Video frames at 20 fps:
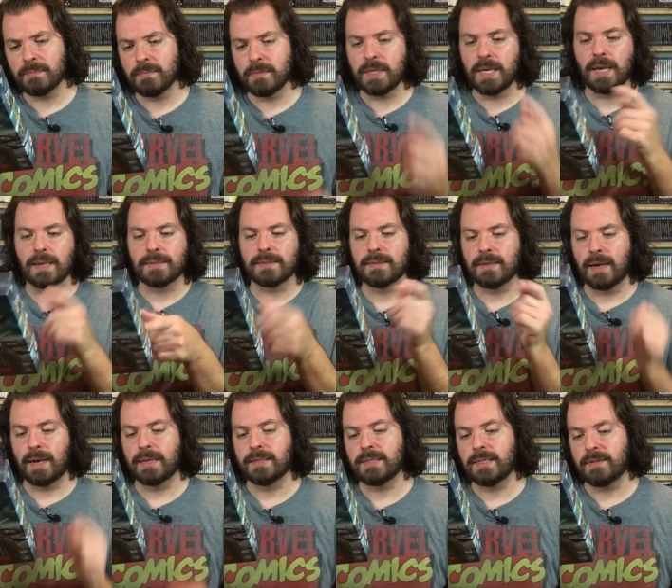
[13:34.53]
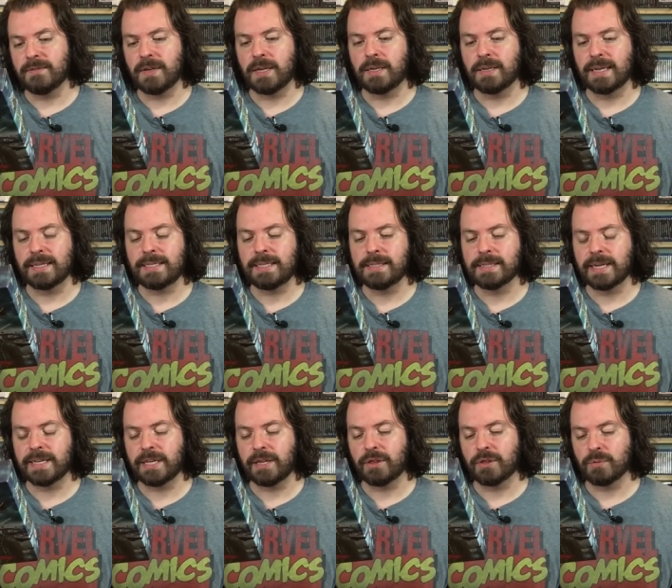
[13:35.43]
Yes, ITV,
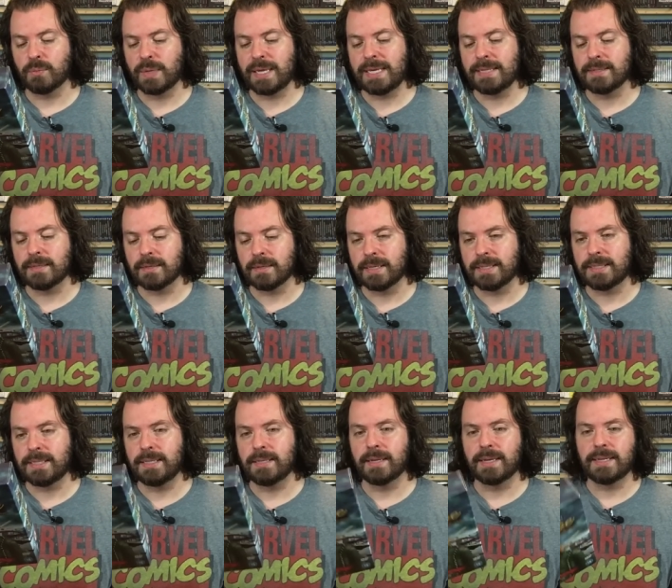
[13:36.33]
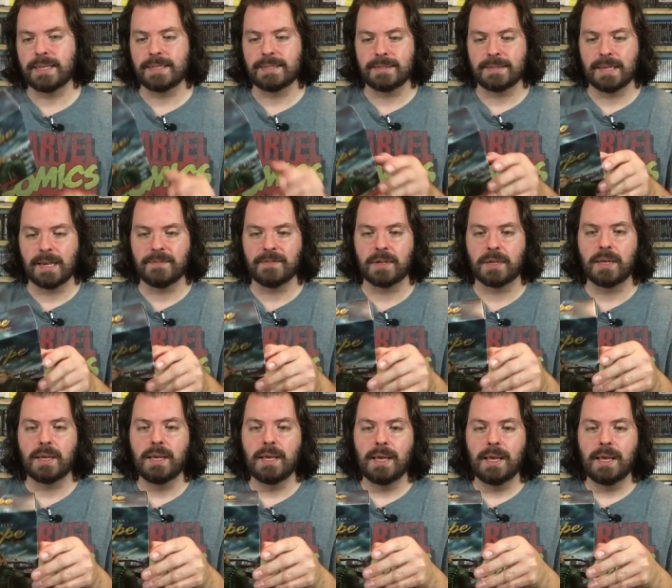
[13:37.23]
1993 to 1997.